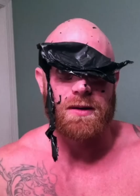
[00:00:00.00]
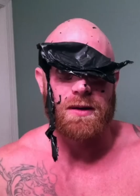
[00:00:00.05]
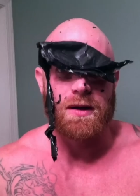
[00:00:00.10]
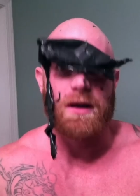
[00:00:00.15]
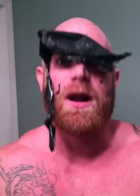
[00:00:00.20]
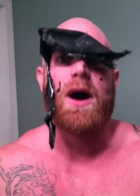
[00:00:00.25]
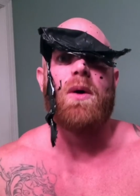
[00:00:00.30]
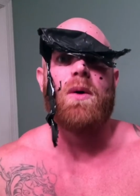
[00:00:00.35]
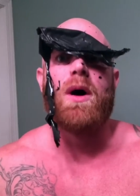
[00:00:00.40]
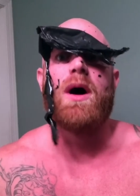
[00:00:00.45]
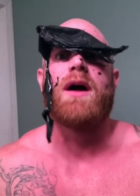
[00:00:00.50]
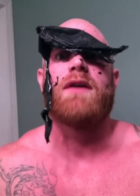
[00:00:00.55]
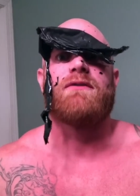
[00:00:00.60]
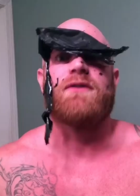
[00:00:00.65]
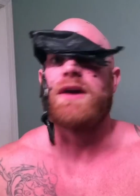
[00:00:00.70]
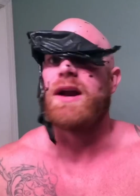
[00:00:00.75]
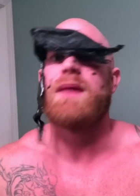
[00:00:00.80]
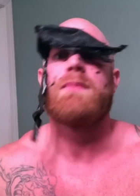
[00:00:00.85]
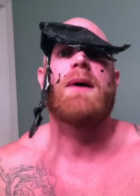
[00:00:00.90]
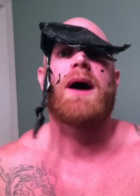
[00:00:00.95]
You know what?
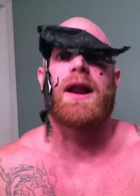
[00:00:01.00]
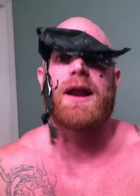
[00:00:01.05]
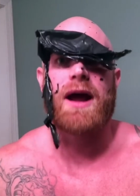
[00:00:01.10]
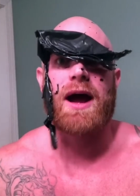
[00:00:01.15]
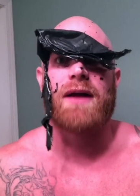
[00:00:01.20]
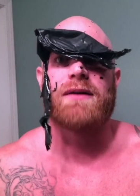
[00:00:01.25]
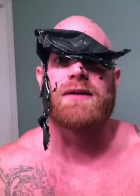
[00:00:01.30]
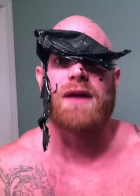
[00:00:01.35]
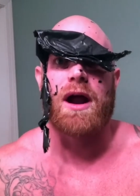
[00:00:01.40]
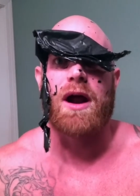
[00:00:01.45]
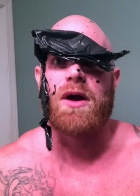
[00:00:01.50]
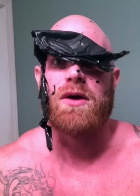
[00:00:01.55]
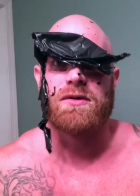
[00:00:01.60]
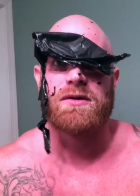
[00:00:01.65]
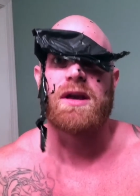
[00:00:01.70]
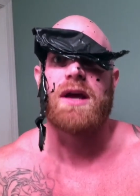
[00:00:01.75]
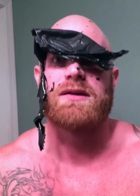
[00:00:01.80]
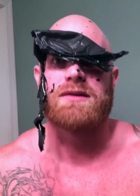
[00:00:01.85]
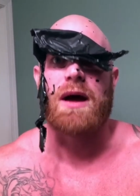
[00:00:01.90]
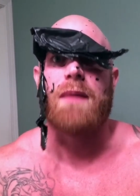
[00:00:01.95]
For anybody out there who
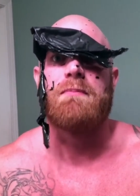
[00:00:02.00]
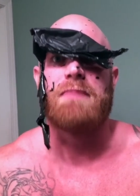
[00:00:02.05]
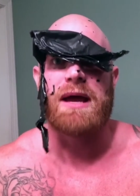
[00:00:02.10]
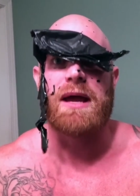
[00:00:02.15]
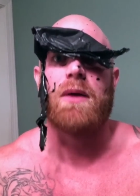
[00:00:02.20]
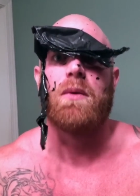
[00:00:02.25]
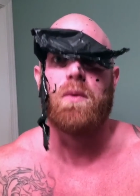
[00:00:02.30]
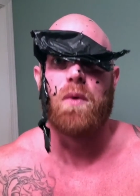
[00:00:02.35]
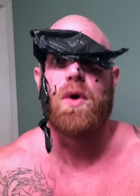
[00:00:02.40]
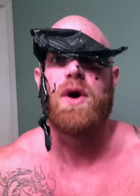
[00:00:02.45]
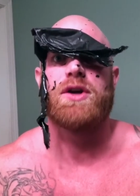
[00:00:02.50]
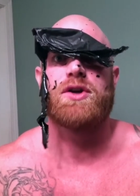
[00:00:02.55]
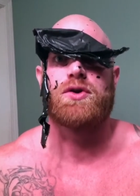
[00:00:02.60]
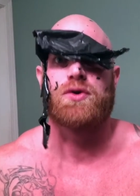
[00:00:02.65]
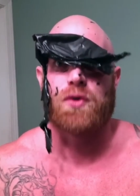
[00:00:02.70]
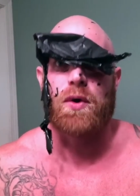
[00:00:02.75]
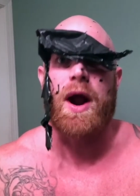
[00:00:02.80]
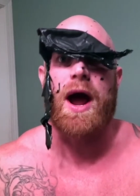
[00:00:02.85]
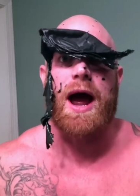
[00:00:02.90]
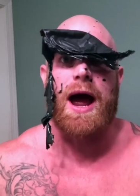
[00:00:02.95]
says I'm being a wuss,
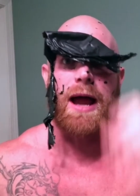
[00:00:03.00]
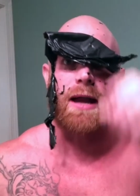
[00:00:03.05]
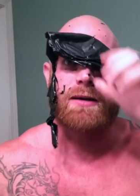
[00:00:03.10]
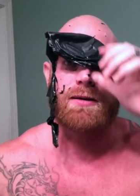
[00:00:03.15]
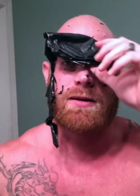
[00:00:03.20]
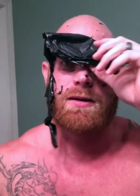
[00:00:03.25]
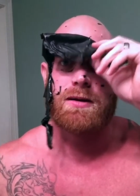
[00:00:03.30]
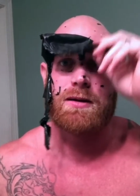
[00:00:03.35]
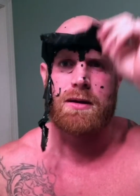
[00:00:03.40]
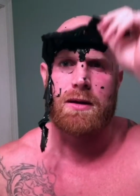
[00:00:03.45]
try it.